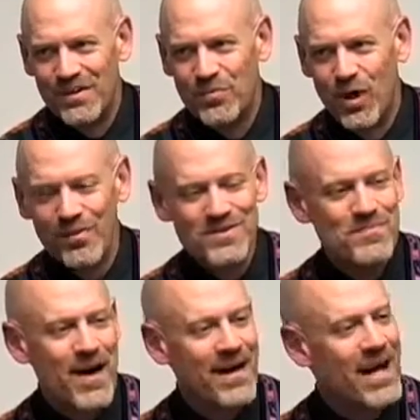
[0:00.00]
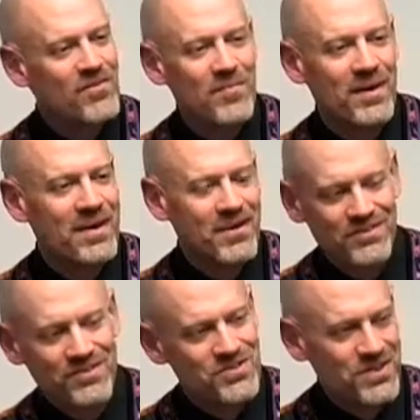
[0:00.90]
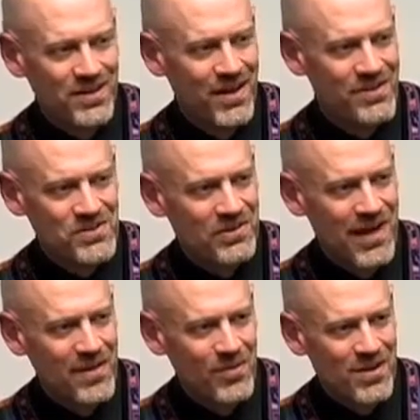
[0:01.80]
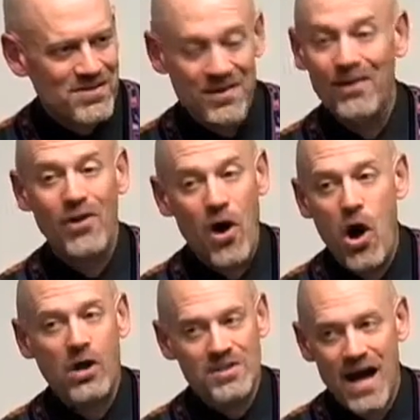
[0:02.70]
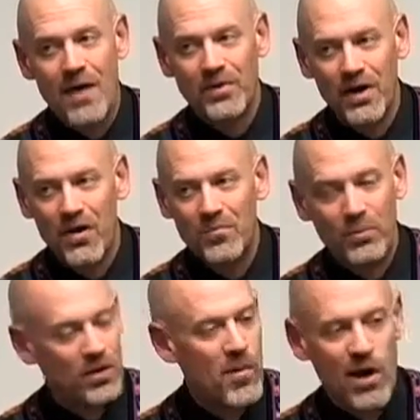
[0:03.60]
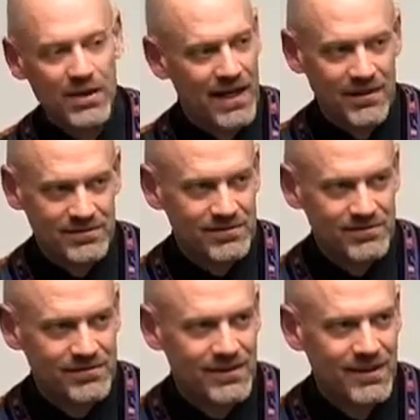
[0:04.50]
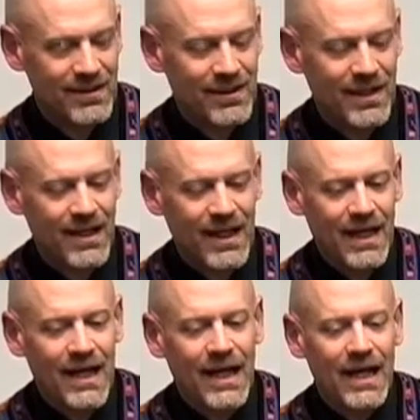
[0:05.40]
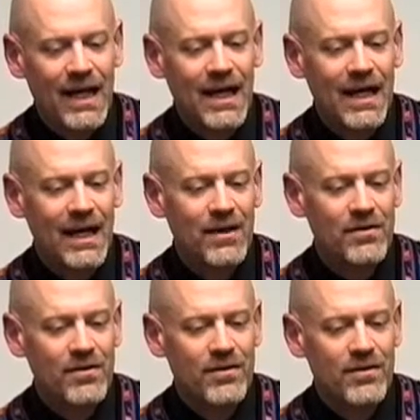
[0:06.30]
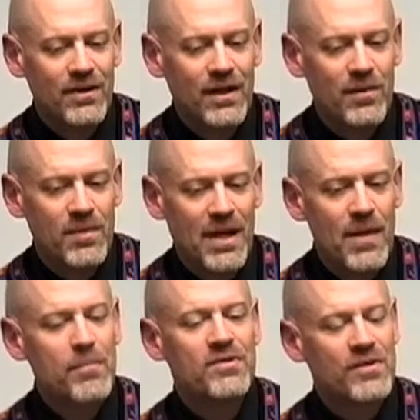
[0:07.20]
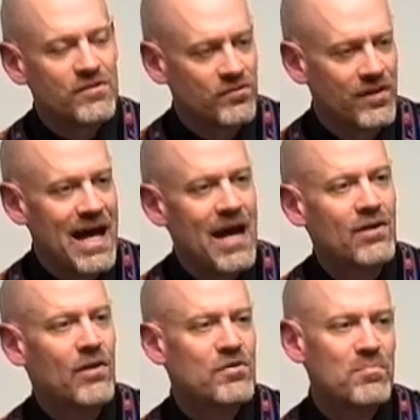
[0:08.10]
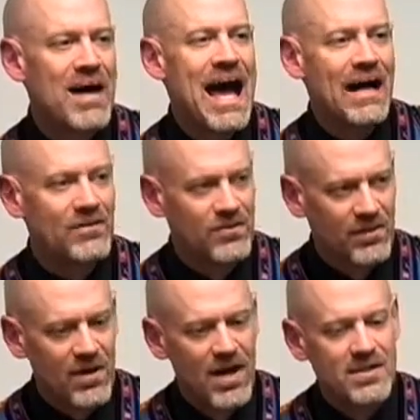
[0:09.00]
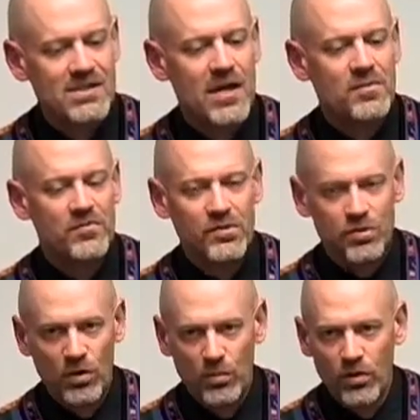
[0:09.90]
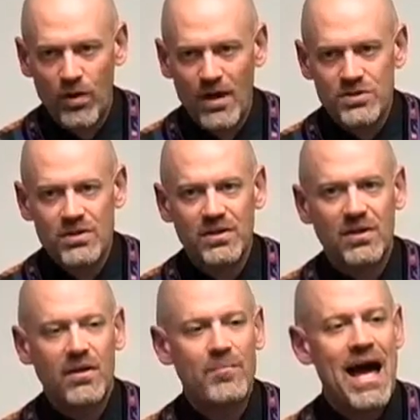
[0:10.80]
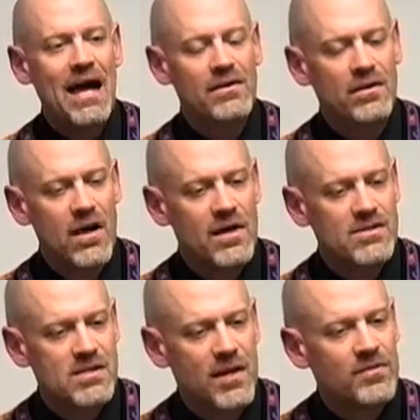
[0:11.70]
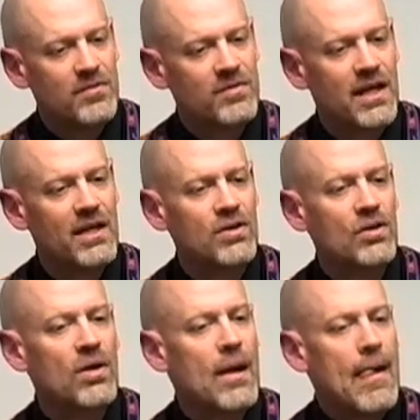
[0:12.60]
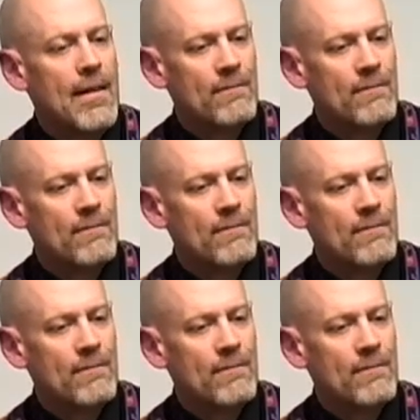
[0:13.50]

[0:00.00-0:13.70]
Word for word: The Mormons bought everybody else's genealogical libraries a long time ago and put them all together. And the impetus for that goes back to the concept of eternal progression, the, back to the concept of getting your,